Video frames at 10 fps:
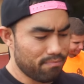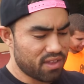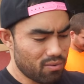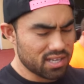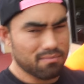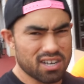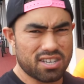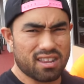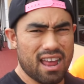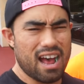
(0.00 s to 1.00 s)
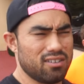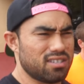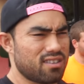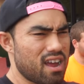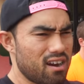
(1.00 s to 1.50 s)
There wasn't much
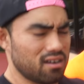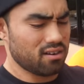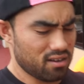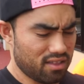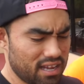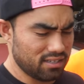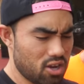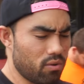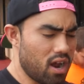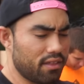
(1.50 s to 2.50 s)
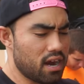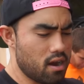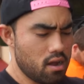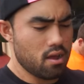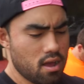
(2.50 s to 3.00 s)
else there, things going on
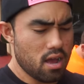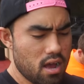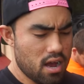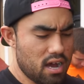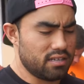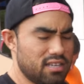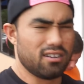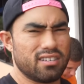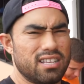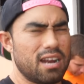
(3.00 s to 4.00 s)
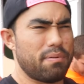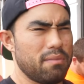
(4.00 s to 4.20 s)
there. Still, just a lot of